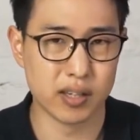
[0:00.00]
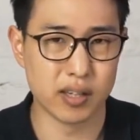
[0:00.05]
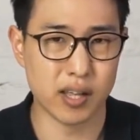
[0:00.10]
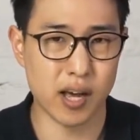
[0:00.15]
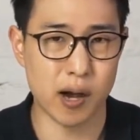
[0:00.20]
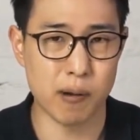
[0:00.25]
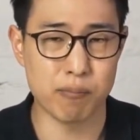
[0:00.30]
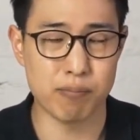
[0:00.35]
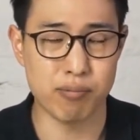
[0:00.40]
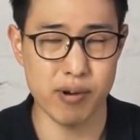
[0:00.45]

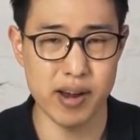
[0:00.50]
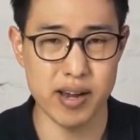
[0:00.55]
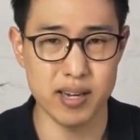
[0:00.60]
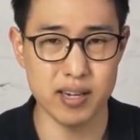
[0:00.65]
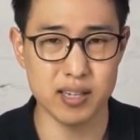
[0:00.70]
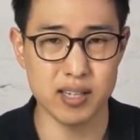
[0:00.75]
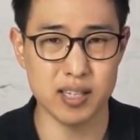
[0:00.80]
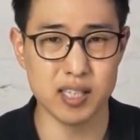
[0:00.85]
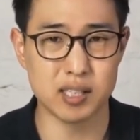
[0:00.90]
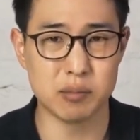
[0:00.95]
Our
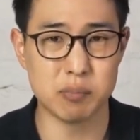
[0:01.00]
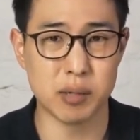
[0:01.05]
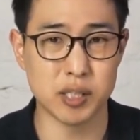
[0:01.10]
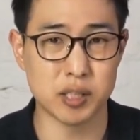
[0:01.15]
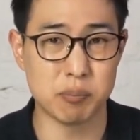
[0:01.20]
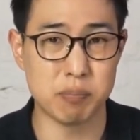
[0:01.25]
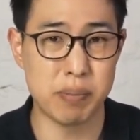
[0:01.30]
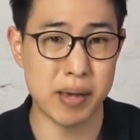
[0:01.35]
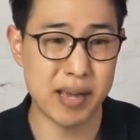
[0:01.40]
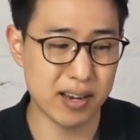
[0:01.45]
brain is
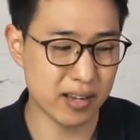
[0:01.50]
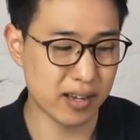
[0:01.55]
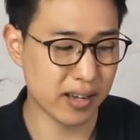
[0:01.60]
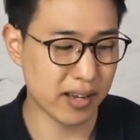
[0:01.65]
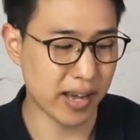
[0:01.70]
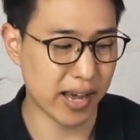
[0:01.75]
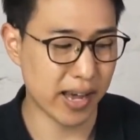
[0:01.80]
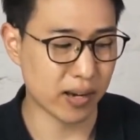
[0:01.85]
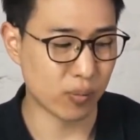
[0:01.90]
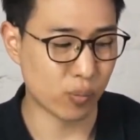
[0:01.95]
much
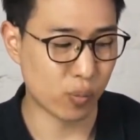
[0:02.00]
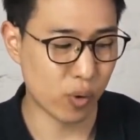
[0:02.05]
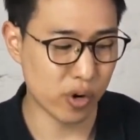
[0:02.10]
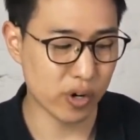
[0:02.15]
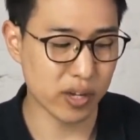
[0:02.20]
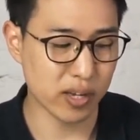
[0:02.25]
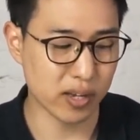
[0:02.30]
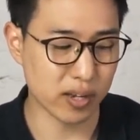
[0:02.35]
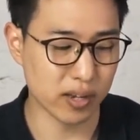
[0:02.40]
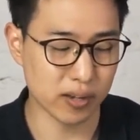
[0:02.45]
better at
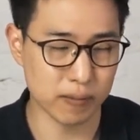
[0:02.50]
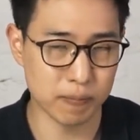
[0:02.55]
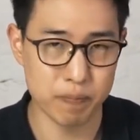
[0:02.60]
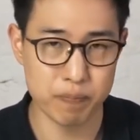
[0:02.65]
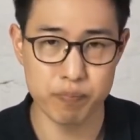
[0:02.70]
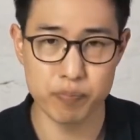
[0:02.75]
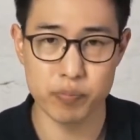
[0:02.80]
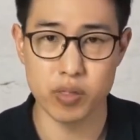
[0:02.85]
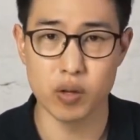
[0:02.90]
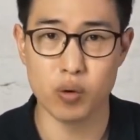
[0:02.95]
working
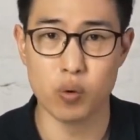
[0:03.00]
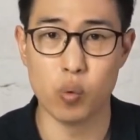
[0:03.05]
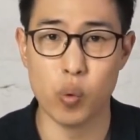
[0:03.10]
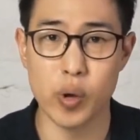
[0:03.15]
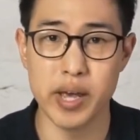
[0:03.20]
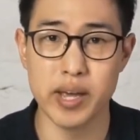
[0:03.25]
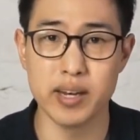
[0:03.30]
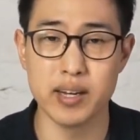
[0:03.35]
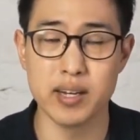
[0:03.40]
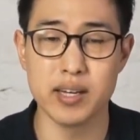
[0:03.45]

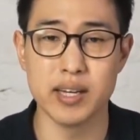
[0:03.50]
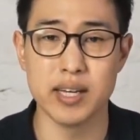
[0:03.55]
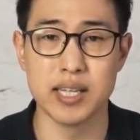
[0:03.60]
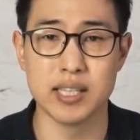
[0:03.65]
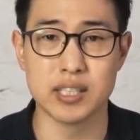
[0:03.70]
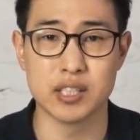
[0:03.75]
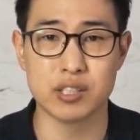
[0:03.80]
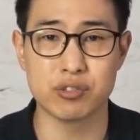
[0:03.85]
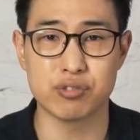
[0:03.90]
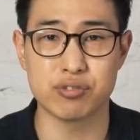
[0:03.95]
when
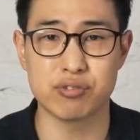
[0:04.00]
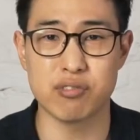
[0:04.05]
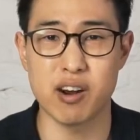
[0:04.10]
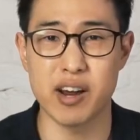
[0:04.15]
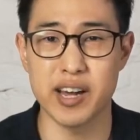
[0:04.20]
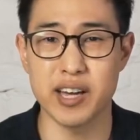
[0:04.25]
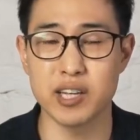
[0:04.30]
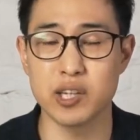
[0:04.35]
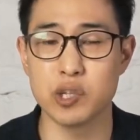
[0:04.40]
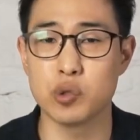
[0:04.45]
it's
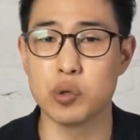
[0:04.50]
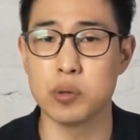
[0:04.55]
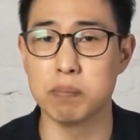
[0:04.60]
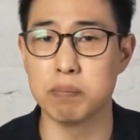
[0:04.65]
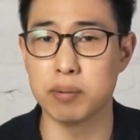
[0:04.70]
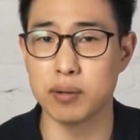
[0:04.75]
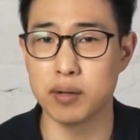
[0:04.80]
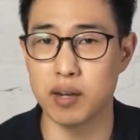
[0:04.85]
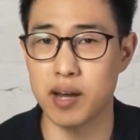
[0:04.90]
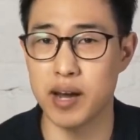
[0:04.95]
trying to
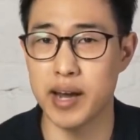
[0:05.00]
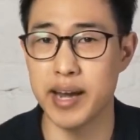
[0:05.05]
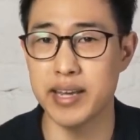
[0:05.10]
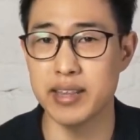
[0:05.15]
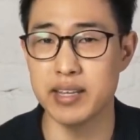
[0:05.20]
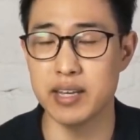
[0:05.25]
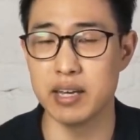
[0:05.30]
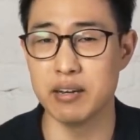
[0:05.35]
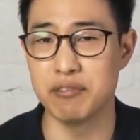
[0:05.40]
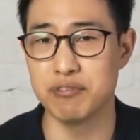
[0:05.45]
apply
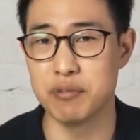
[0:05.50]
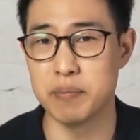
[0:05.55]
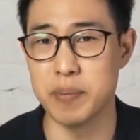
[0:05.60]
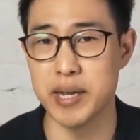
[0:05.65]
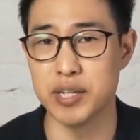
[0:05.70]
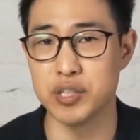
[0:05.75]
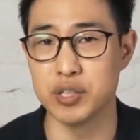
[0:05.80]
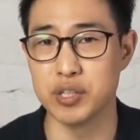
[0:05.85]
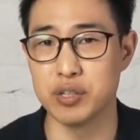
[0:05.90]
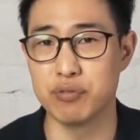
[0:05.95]
the
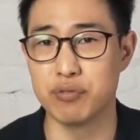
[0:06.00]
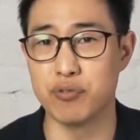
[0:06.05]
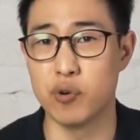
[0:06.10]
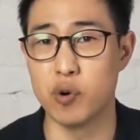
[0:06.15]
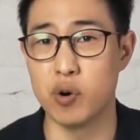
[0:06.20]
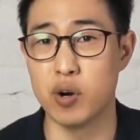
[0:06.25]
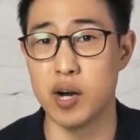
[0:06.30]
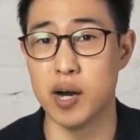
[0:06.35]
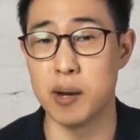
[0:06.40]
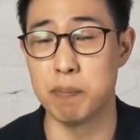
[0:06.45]
information
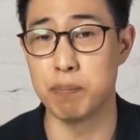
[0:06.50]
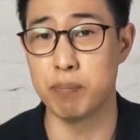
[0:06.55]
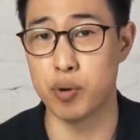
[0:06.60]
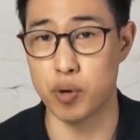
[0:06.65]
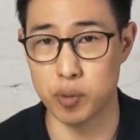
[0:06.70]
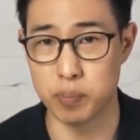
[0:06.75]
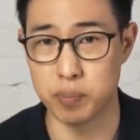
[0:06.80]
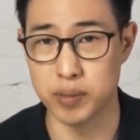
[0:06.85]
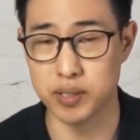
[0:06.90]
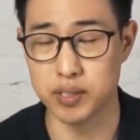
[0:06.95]
for a
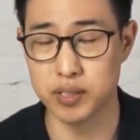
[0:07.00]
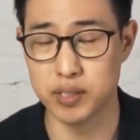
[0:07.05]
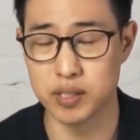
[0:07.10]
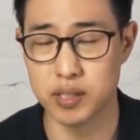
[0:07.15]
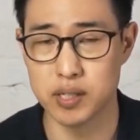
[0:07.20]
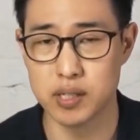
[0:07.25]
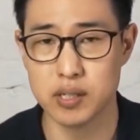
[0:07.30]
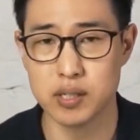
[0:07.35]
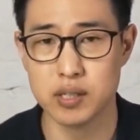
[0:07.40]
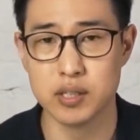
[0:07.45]
purpose.
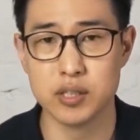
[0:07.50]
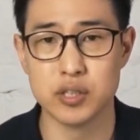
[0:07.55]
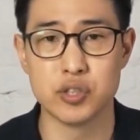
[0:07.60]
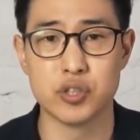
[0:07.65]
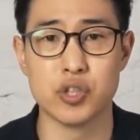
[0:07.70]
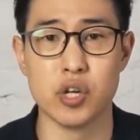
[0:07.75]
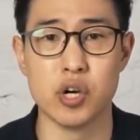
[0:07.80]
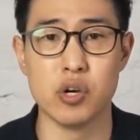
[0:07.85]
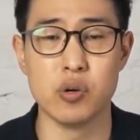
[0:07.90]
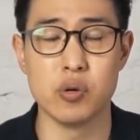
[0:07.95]

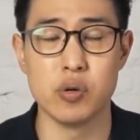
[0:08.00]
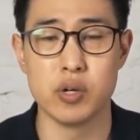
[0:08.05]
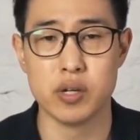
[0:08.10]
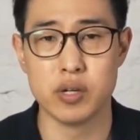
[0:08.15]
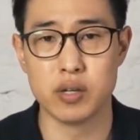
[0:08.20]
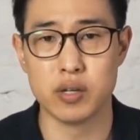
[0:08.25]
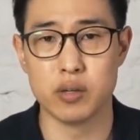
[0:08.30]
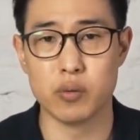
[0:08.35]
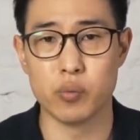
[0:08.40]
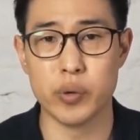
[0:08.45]
So
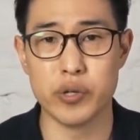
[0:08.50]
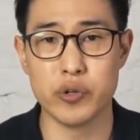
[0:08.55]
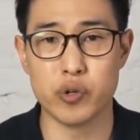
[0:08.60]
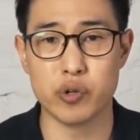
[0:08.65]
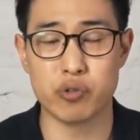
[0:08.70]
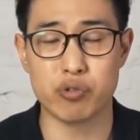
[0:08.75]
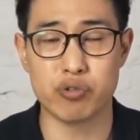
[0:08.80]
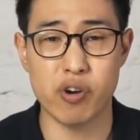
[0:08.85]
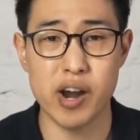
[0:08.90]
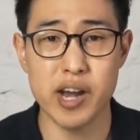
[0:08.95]
when you're
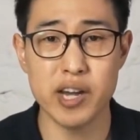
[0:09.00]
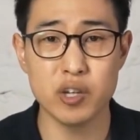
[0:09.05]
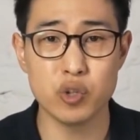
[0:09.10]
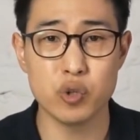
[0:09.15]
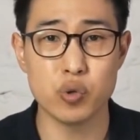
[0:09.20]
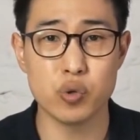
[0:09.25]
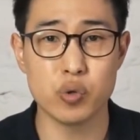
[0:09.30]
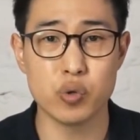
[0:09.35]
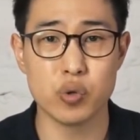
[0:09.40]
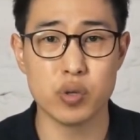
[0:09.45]
trying
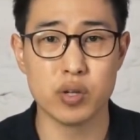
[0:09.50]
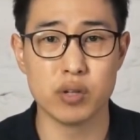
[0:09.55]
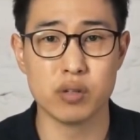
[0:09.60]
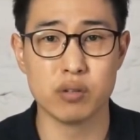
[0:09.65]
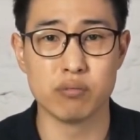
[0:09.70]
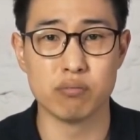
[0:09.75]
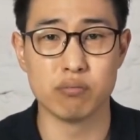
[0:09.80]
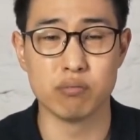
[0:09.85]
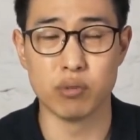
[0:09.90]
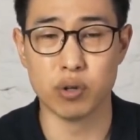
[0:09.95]
to
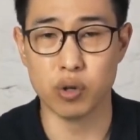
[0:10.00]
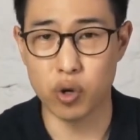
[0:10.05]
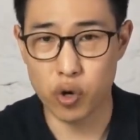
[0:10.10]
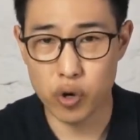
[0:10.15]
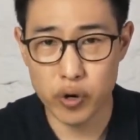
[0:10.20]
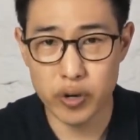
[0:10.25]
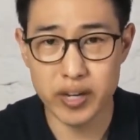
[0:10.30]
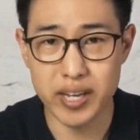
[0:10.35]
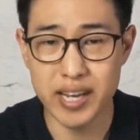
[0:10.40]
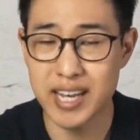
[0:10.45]

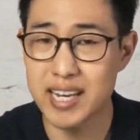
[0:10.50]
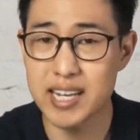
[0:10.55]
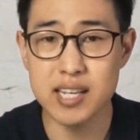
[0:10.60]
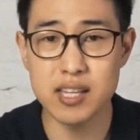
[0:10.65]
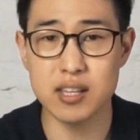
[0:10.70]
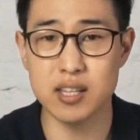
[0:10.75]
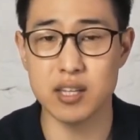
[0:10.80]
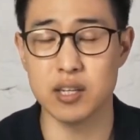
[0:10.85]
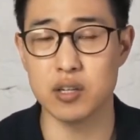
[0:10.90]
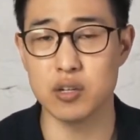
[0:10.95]
learn
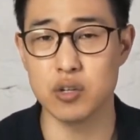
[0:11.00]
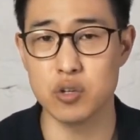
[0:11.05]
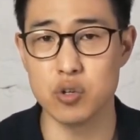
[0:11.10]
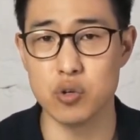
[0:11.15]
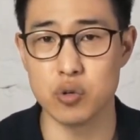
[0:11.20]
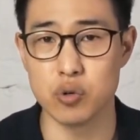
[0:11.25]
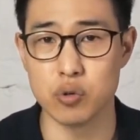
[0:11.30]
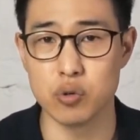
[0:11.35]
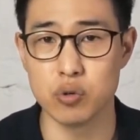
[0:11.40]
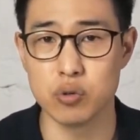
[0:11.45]
anything
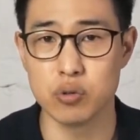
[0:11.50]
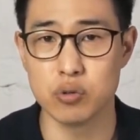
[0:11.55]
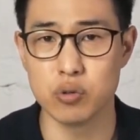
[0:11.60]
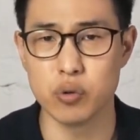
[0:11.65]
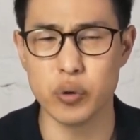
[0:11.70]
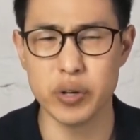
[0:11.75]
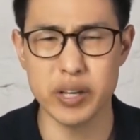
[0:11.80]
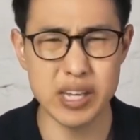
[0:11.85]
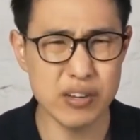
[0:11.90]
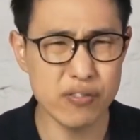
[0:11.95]
new,
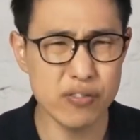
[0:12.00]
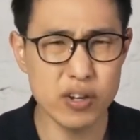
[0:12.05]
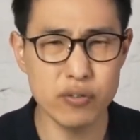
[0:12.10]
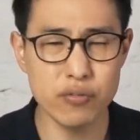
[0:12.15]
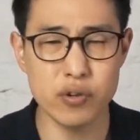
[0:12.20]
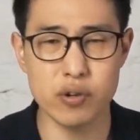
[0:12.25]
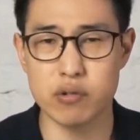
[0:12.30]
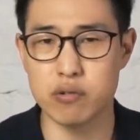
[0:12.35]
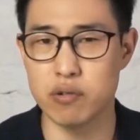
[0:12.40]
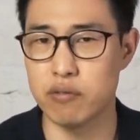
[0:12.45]
or even
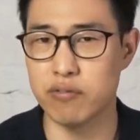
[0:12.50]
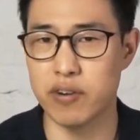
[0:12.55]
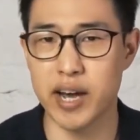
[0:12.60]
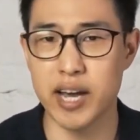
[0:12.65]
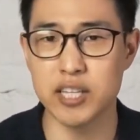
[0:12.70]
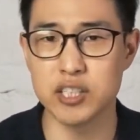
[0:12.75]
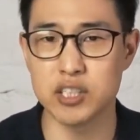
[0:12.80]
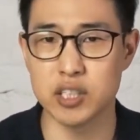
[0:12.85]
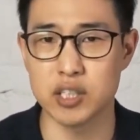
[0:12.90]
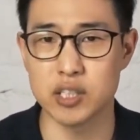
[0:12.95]
if you're
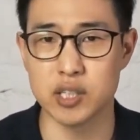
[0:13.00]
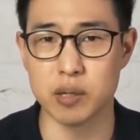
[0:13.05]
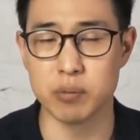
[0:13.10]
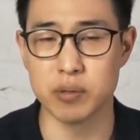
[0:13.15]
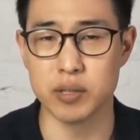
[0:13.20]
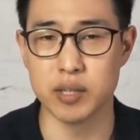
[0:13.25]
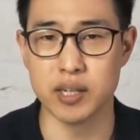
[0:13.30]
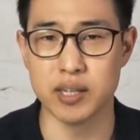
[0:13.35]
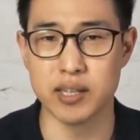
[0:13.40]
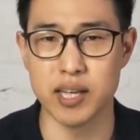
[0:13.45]
revising
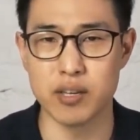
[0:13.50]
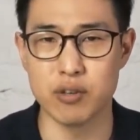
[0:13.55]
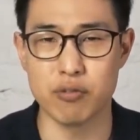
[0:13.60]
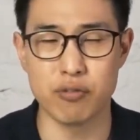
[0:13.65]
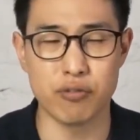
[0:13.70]
something that you